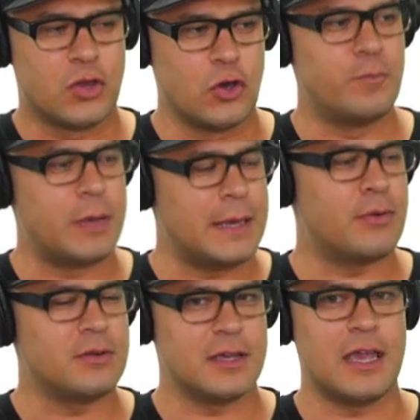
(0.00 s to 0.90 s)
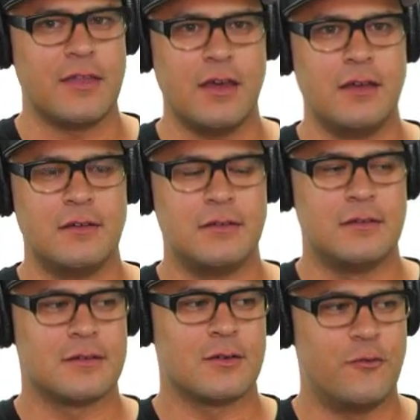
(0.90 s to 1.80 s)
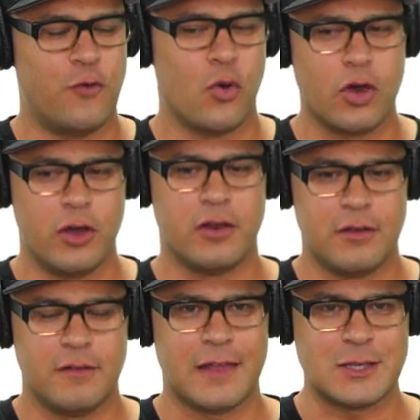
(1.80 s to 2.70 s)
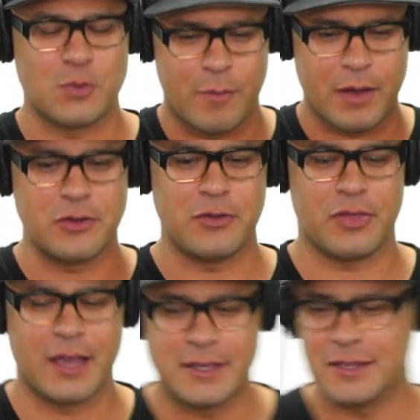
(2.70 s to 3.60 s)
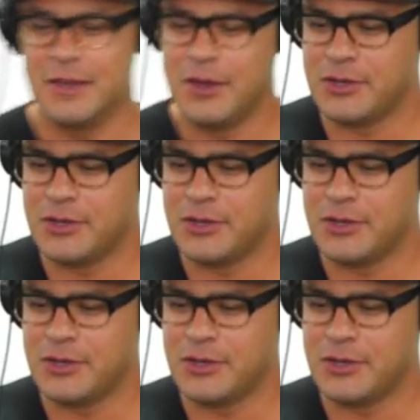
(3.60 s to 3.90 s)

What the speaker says: good people together for good? That's what my new thing is.